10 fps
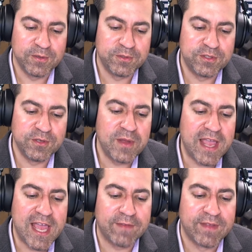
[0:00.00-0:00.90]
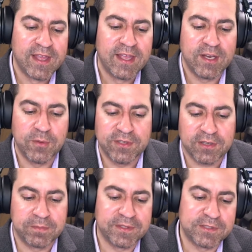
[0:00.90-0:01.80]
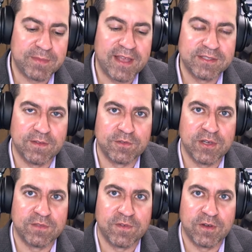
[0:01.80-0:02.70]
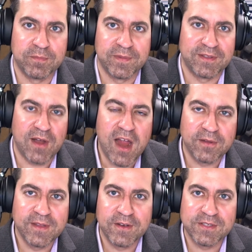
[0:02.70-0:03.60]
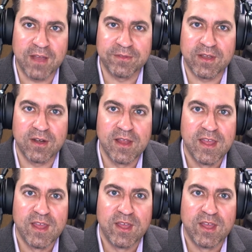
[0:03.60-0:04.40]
who do have, you know, we talked about this positive transference, but there are leaders out there